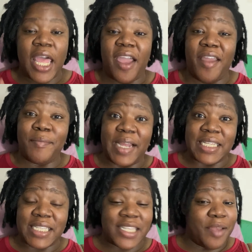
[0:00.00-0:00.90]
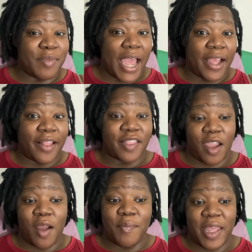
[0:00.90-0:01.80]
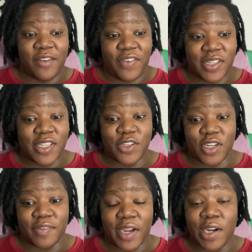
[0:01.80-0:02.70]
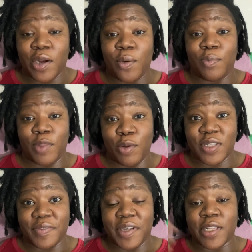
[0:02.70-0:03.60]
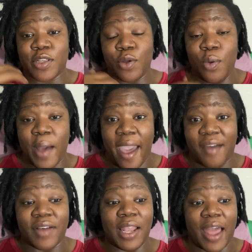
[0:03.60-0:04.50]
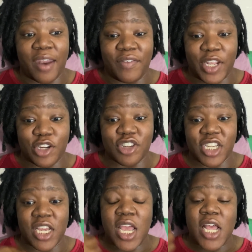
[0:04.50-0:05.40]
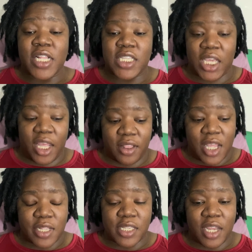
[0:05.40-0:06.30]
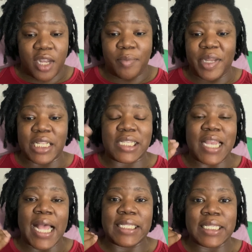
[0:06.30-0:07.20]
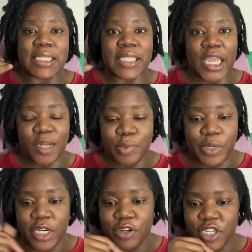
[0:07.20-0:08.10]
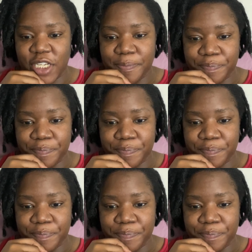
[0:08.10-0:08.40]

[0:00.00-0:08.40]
It might seem like they're a manifesting generator, those of us who have a lot of energy to get things done, but it's not sustainable energy.